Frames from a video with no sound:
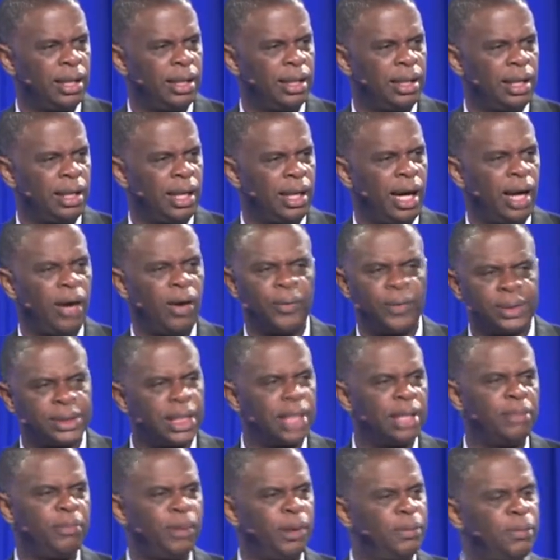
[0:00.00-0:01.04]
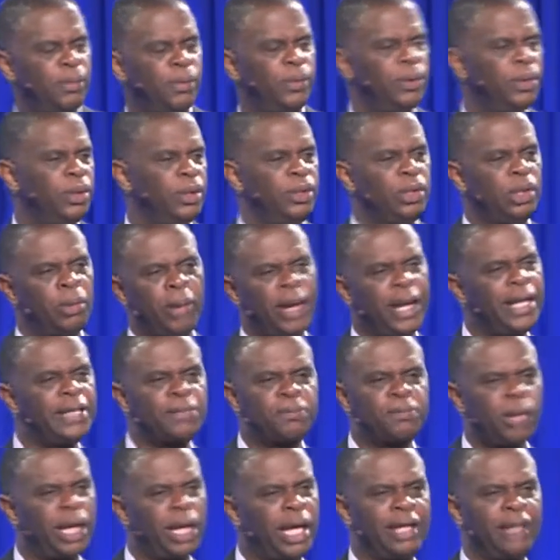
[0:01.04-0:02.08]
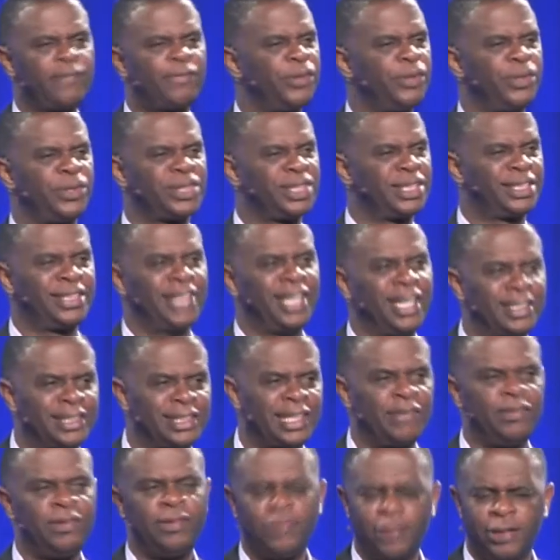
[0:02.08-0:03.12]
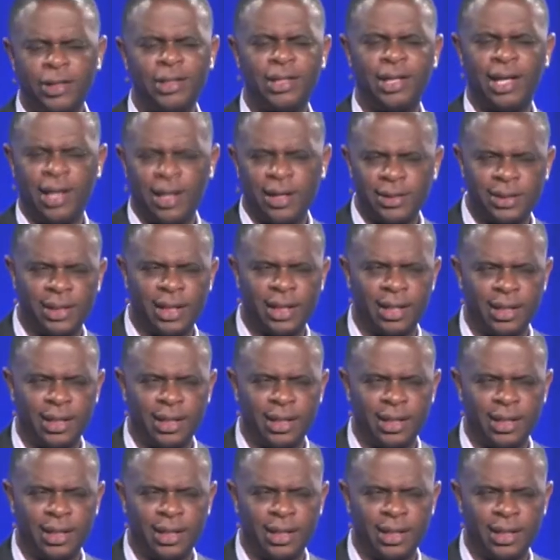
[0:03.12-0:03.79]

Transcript: I always say to people, nobody's planning for your success. Have you figured that out yet?